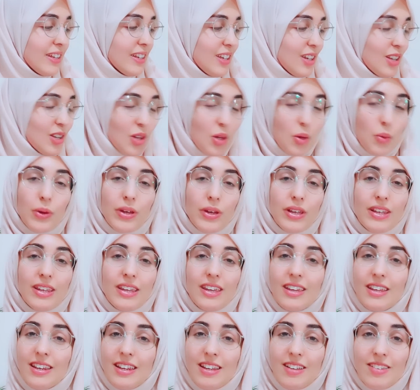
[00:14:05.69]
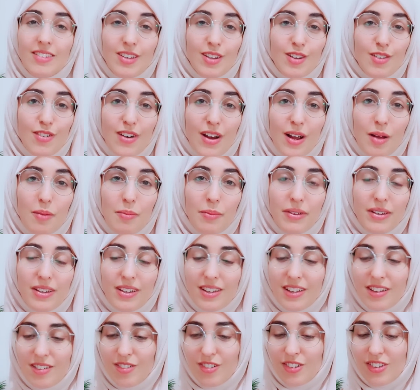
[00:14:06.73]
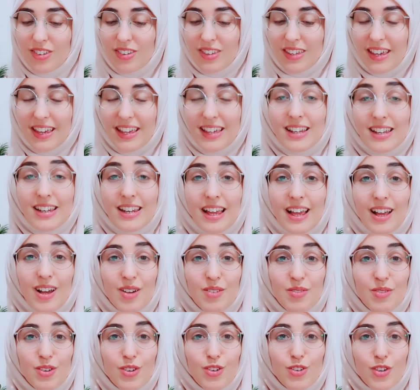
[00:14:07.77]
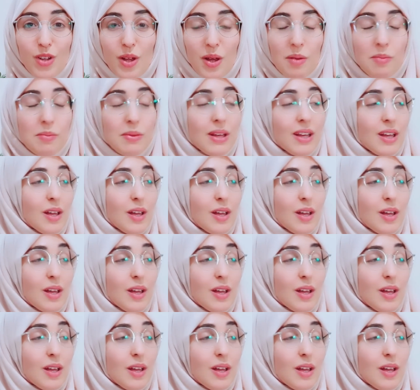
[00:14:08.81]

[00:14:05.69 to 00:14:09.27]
you know what you need to grab, and you can just get in and out of the shop